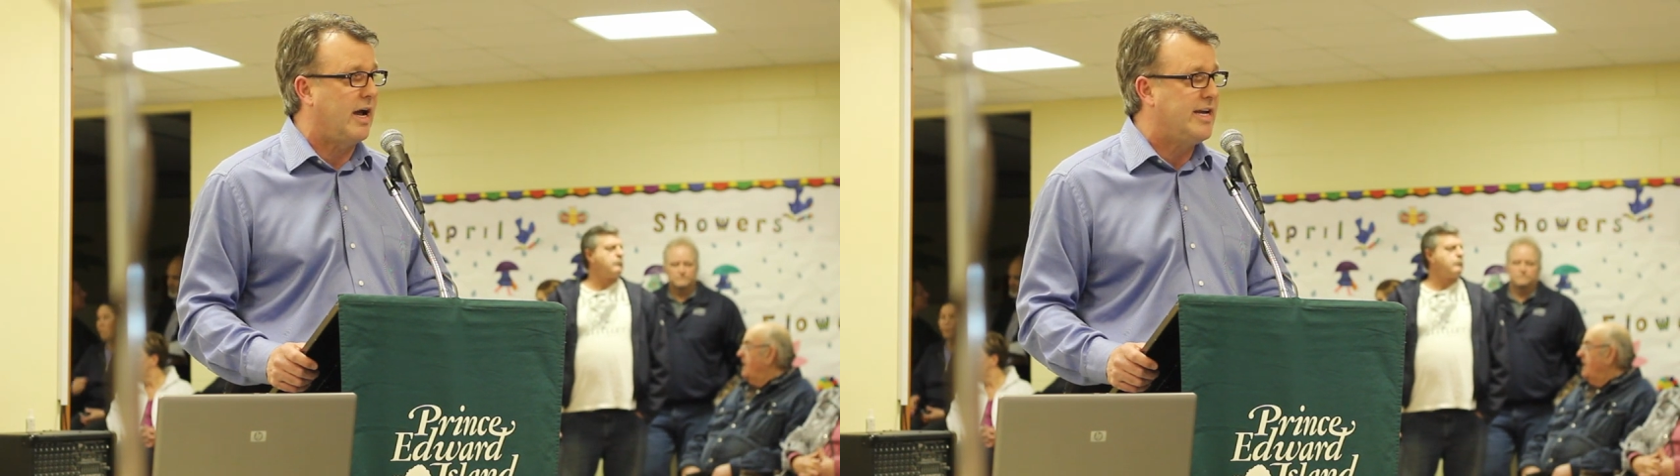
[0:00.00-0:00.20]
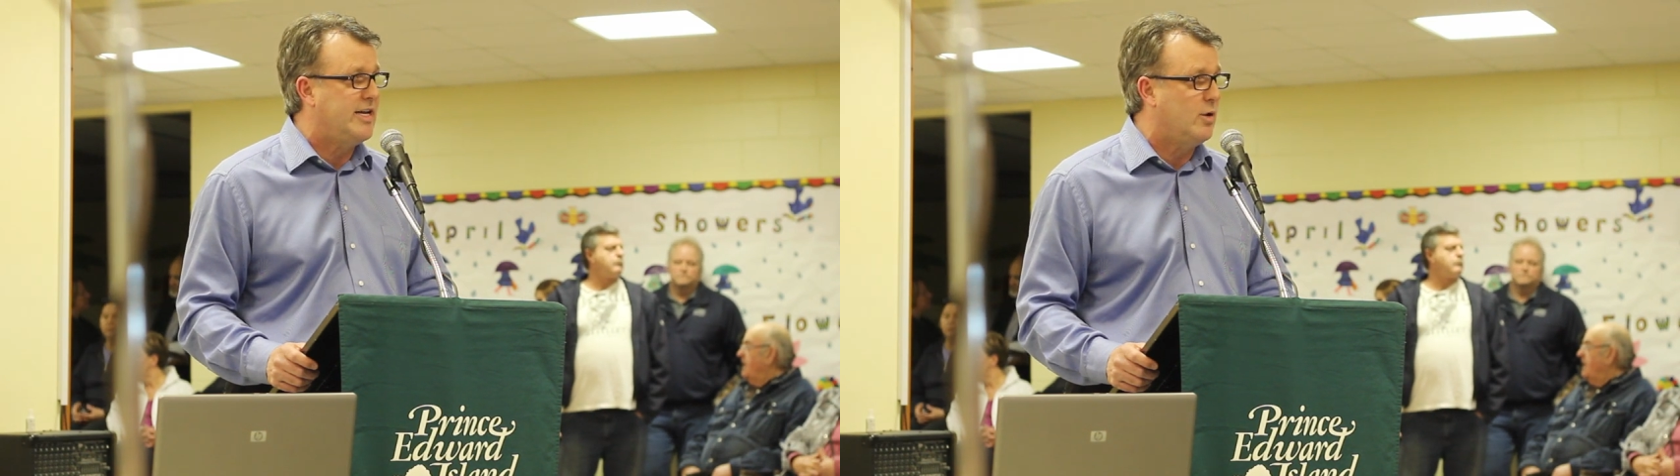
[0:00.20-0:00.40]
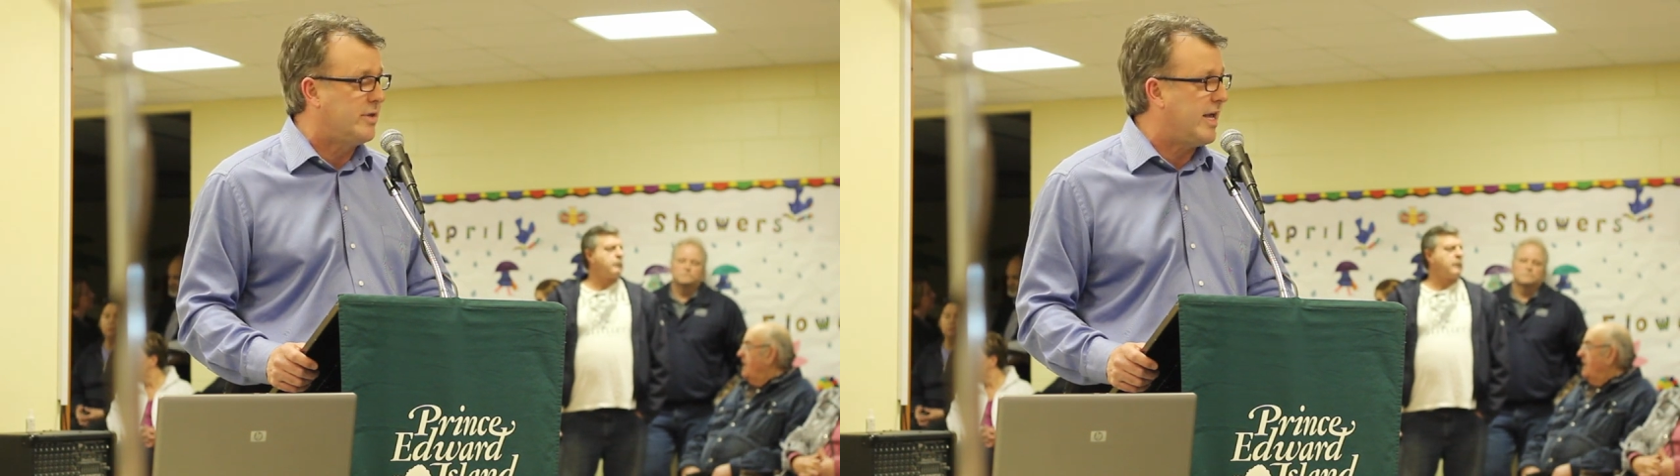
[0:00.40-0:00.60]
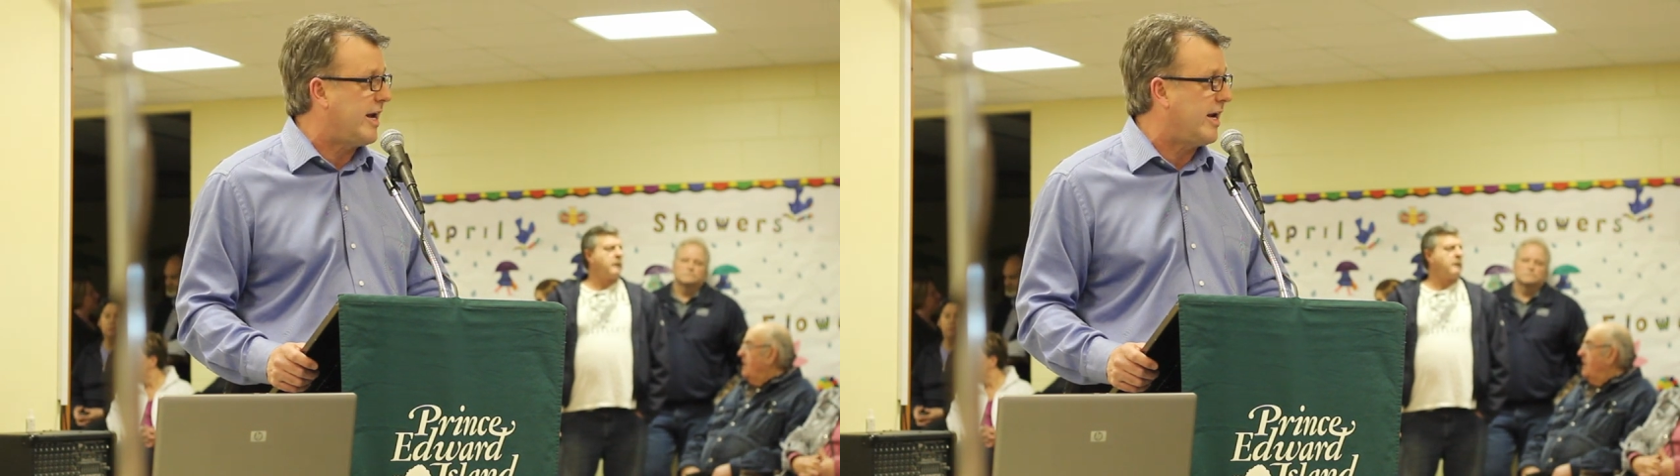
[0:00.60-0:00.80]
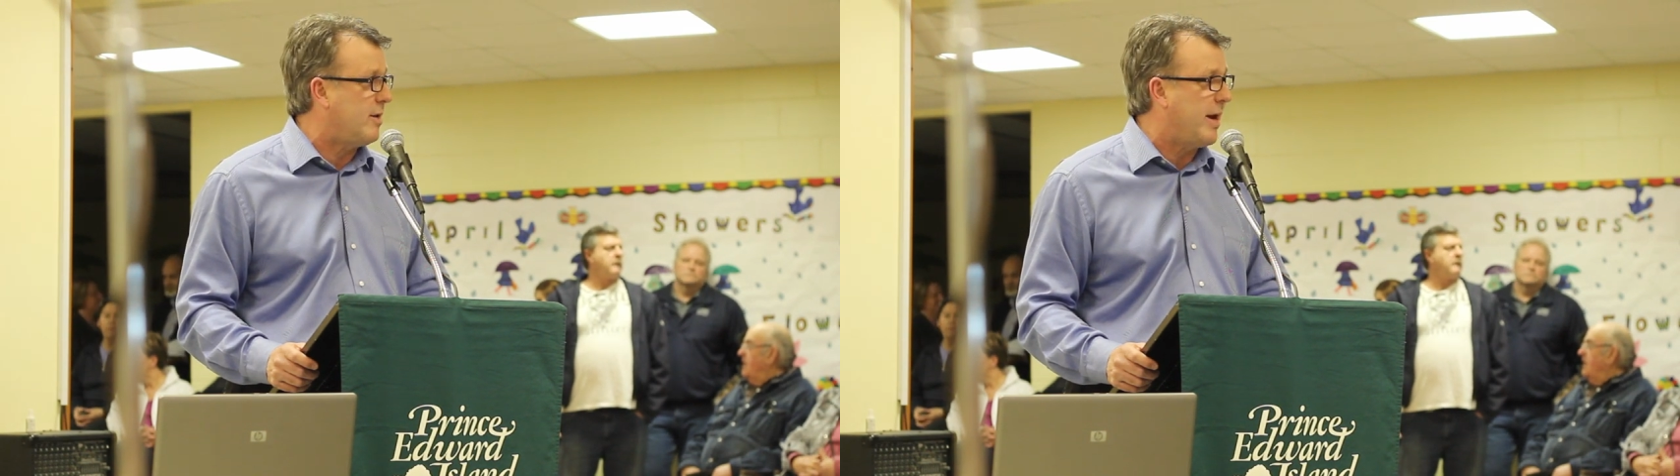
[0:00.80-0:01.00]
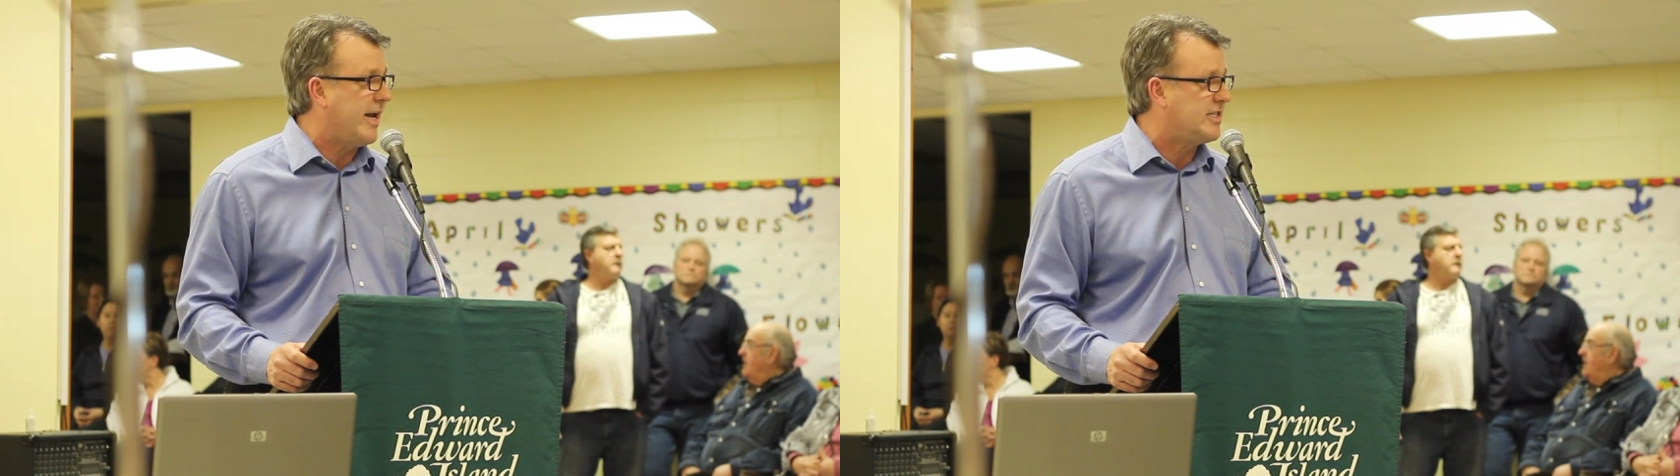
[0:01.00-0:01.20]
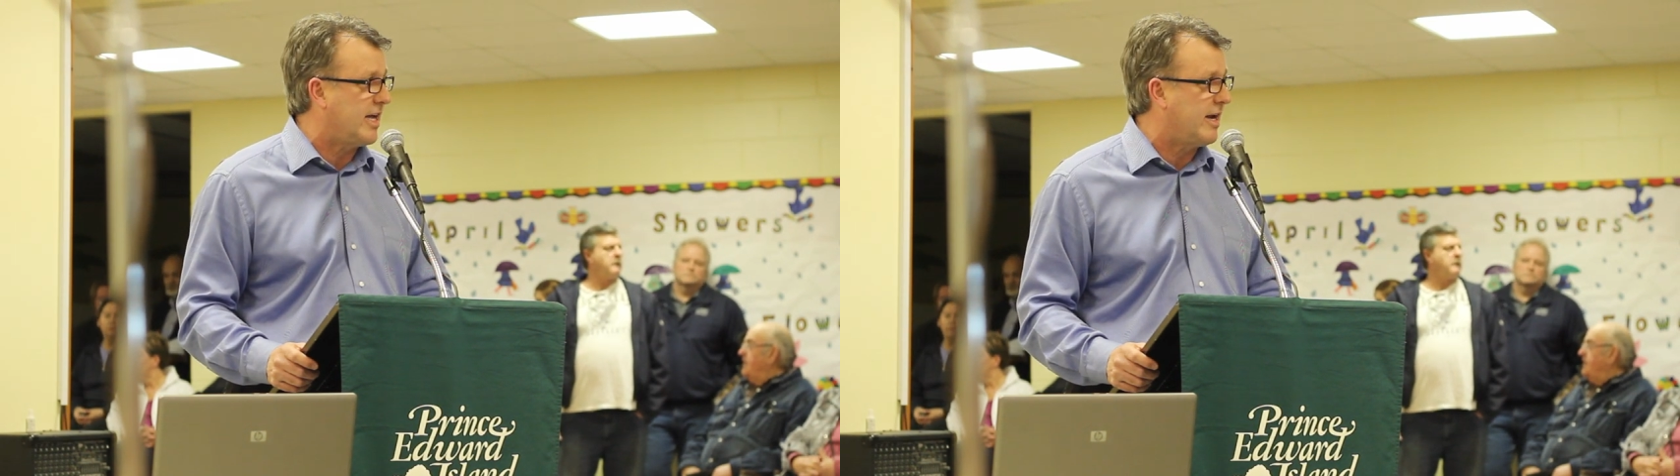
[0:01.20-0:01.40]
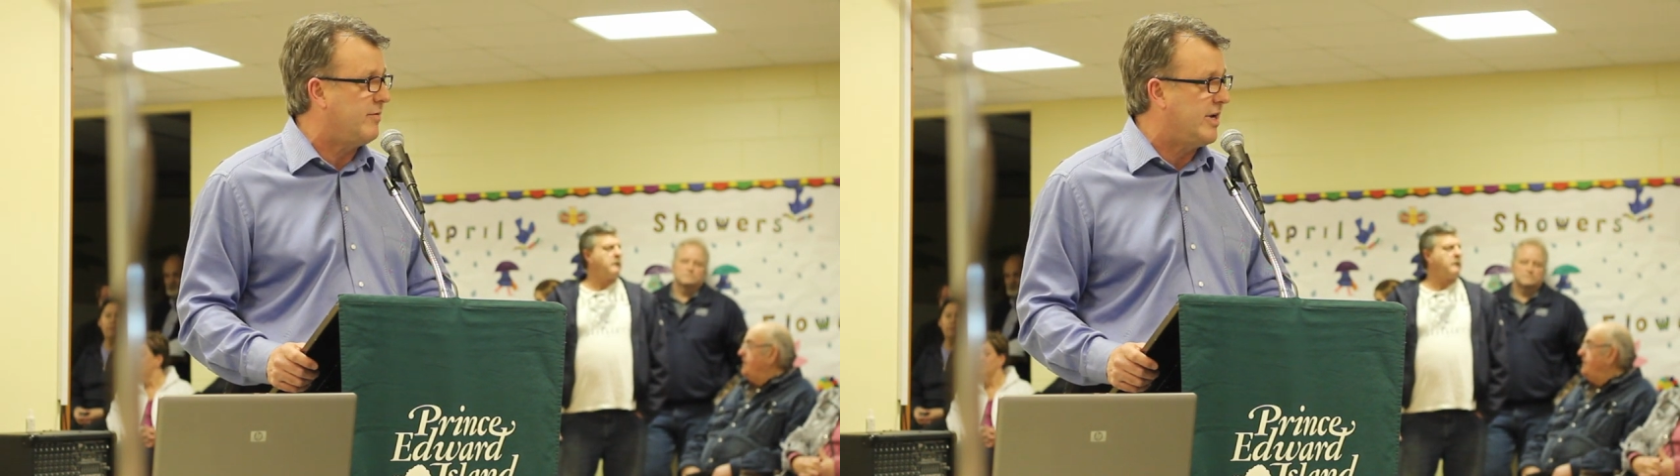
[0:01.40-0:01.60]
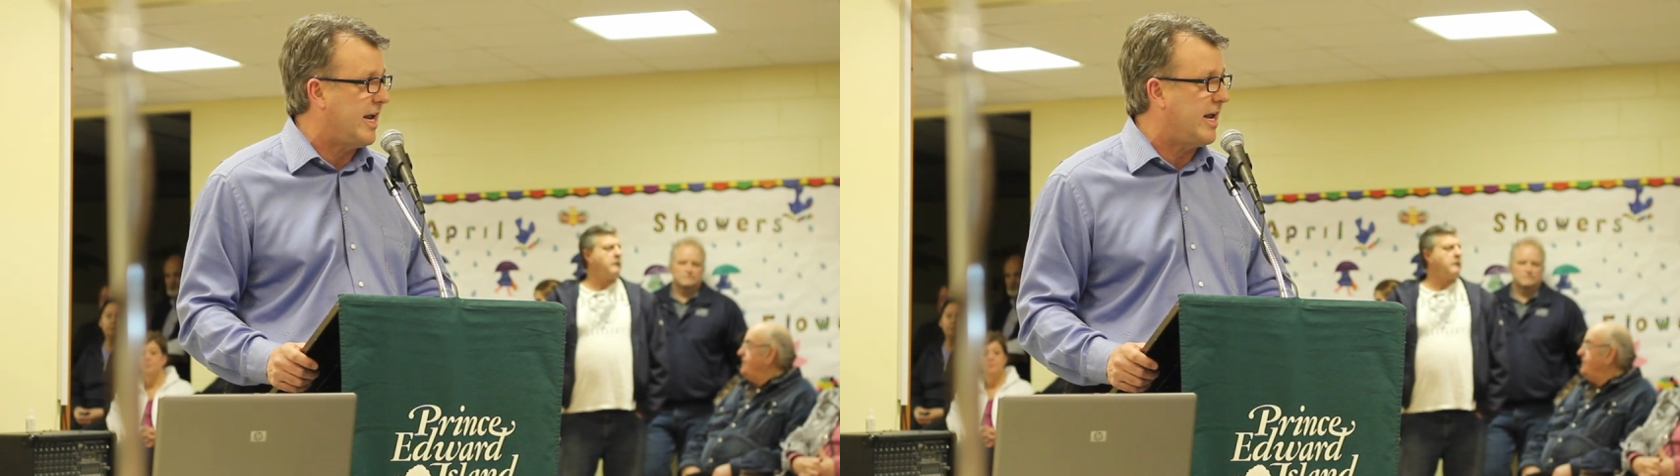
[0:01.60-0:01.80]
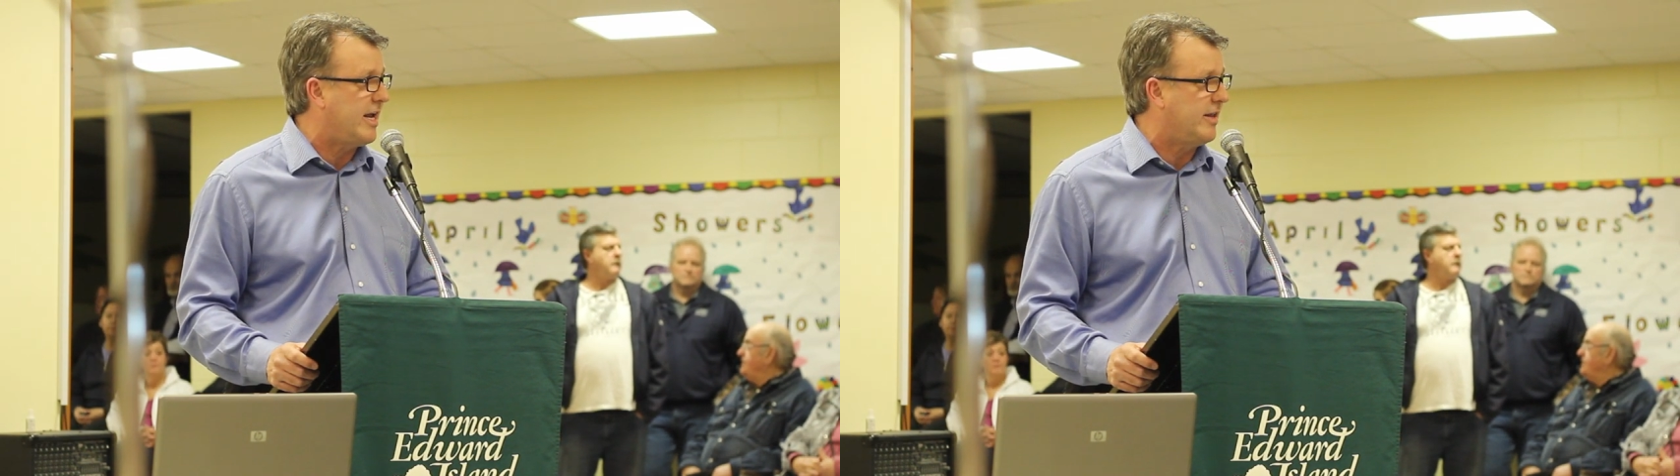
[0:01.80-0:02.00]
I deal with that and I manage that every
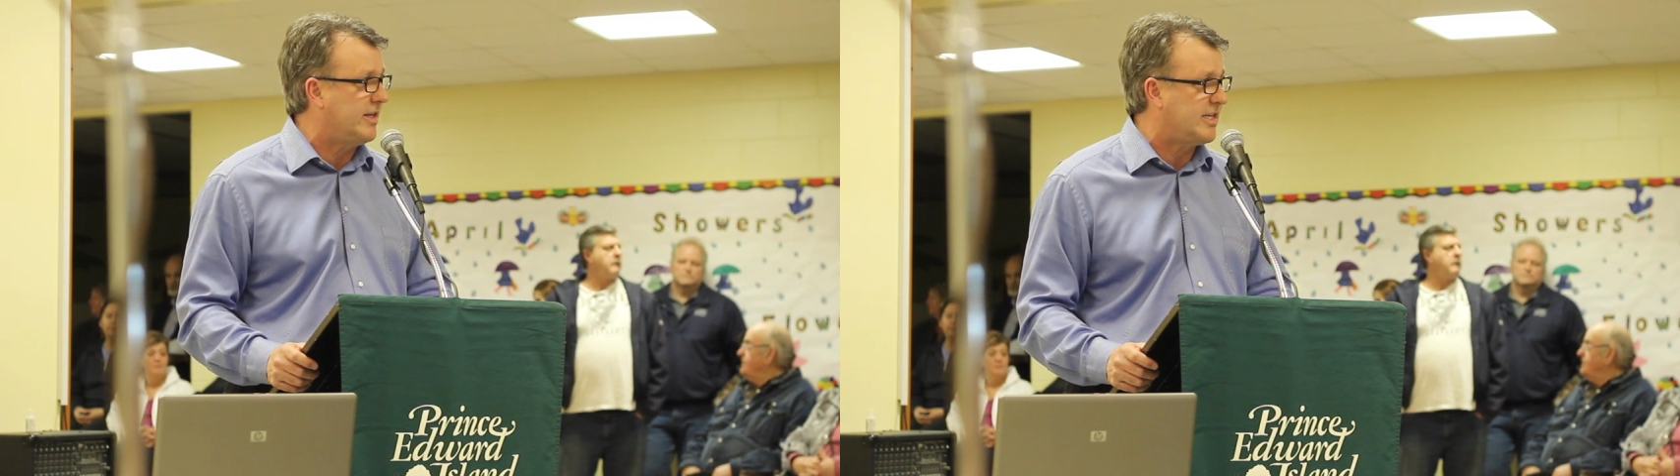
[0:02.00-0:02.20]
day in the